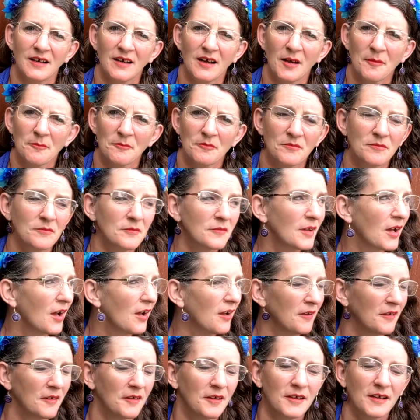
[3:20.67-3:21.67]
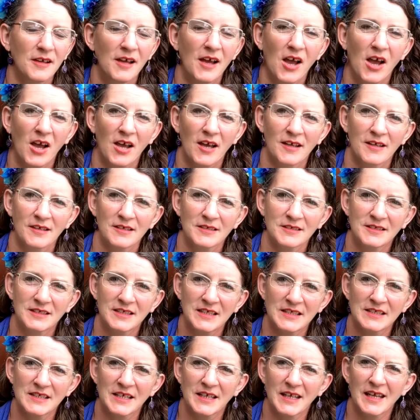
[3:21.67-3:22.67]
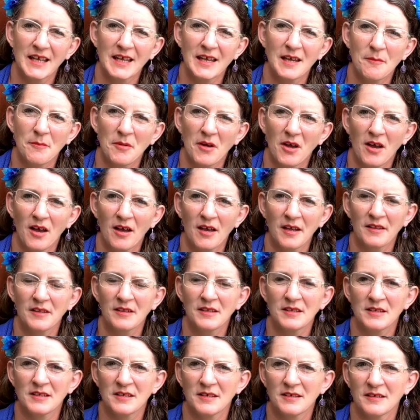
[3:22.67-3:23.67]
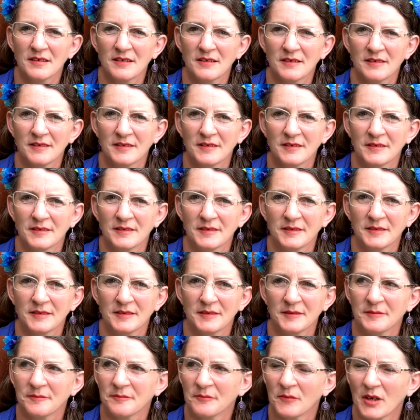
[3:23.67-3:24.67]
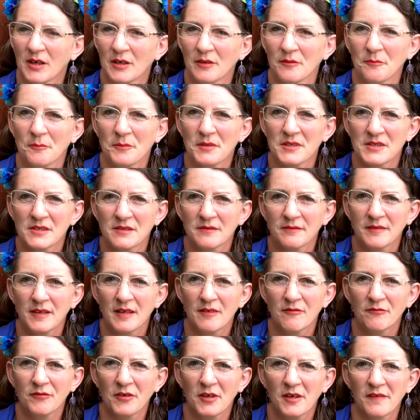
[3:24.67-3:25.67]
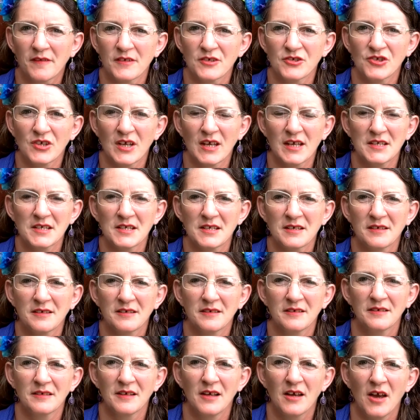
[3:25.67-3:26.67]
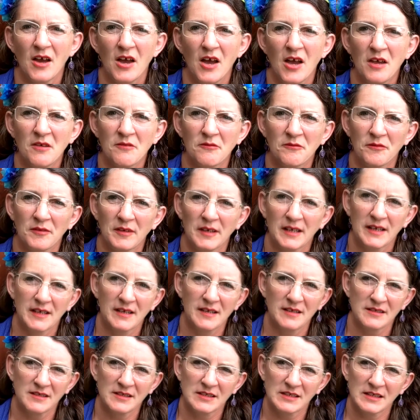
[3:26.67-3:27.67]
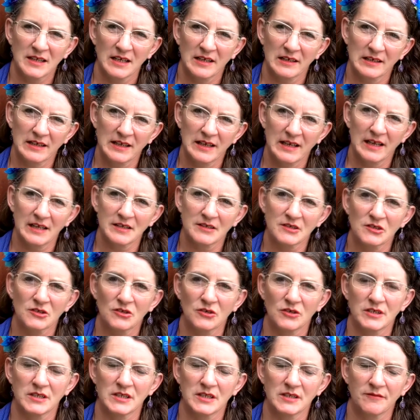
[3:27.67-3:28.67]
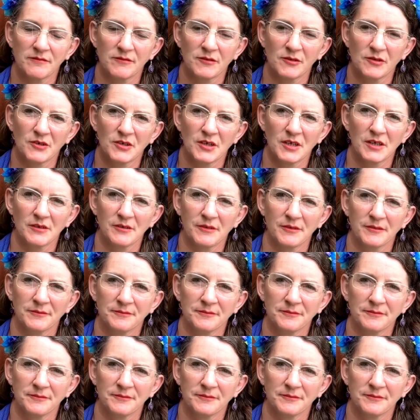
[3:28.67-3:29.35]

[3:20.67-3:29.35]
I'm sitting here behind, well, in front of the shed. Hopefully it's slightly less noisy for you.